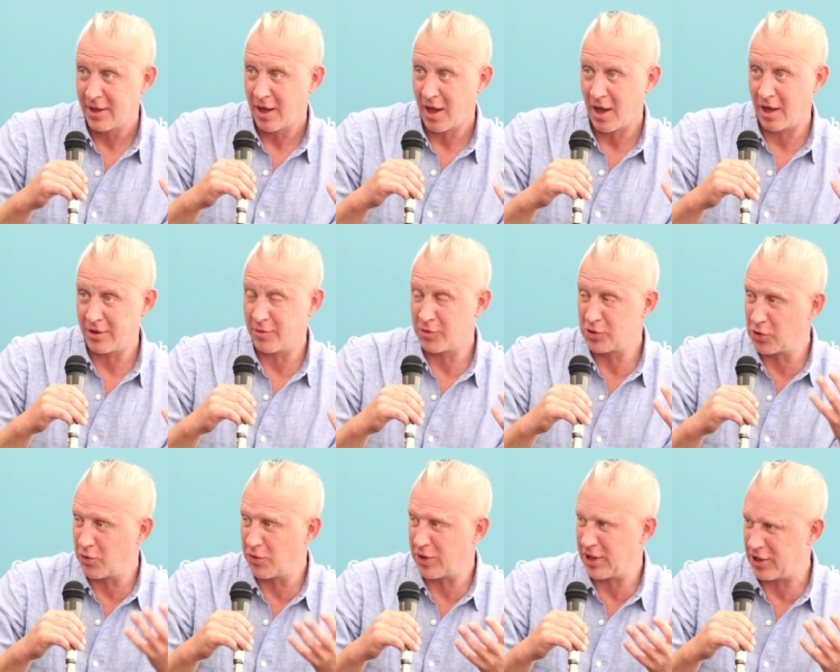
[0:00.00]
that was
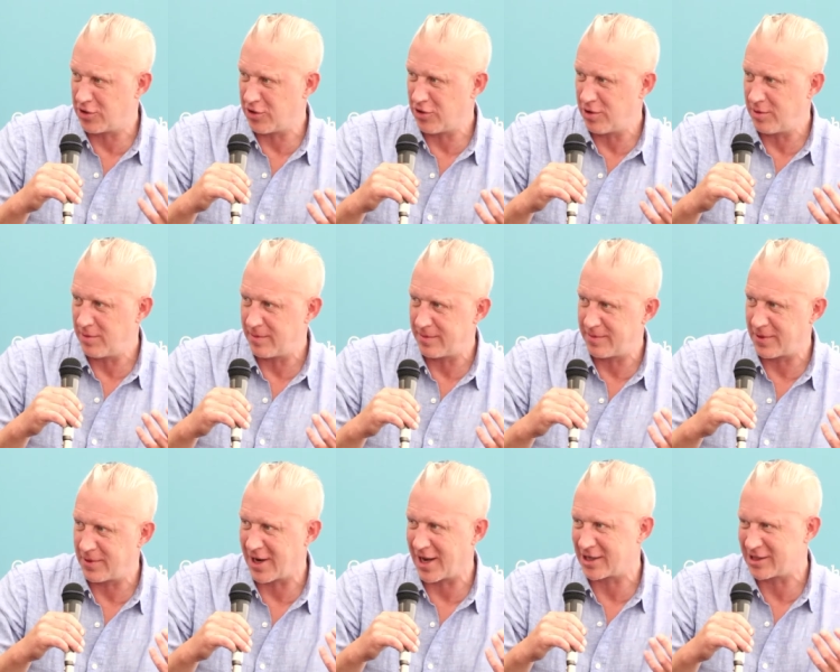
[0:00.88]
already good,
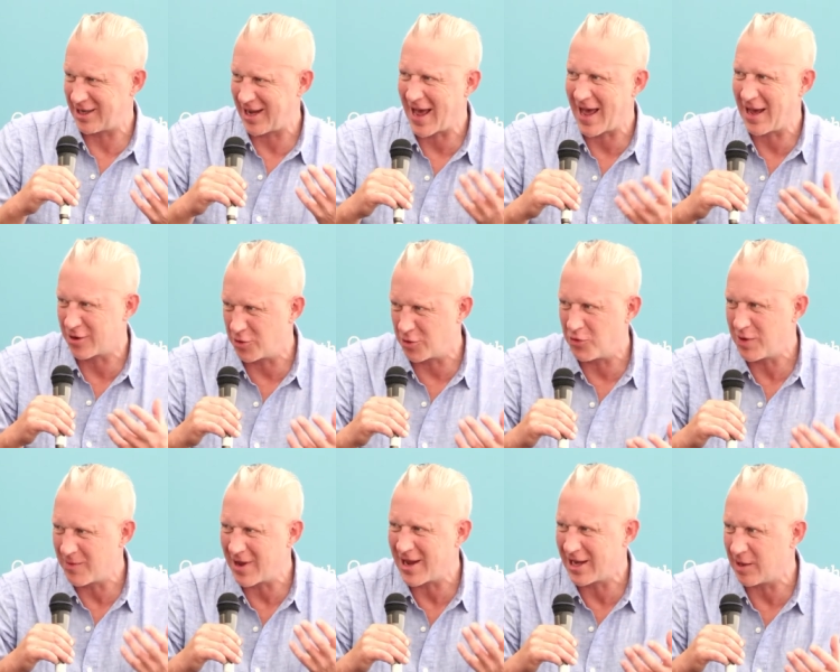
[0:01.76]
but actually how can we
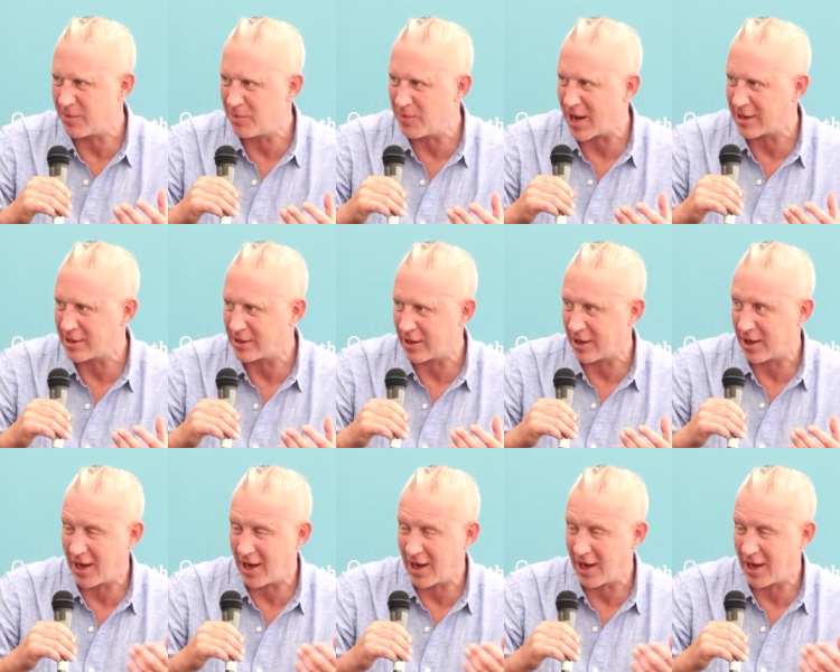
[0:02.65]
make it better?